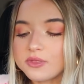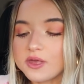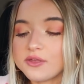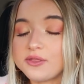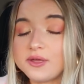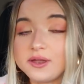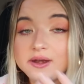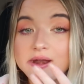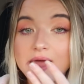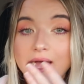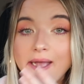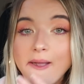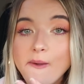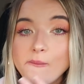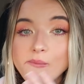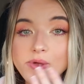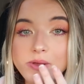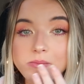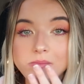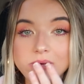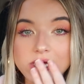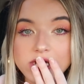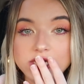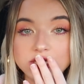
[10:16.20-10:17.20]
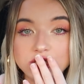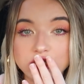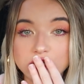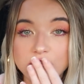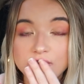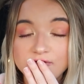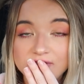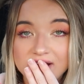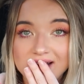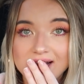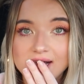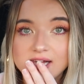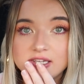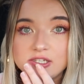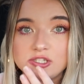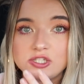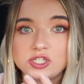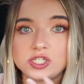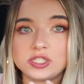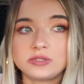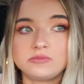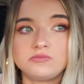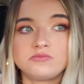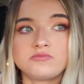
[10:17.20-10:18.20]
the night went by so
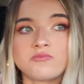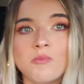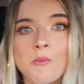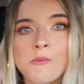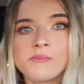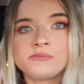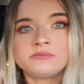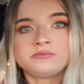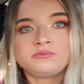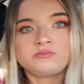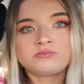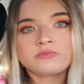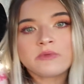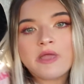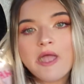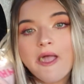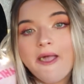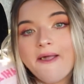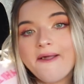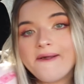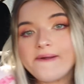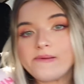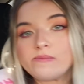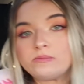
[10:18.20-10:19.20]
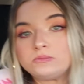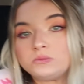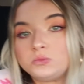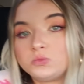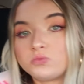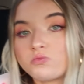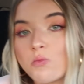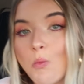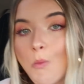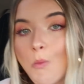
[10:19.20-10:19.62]
fast. Typically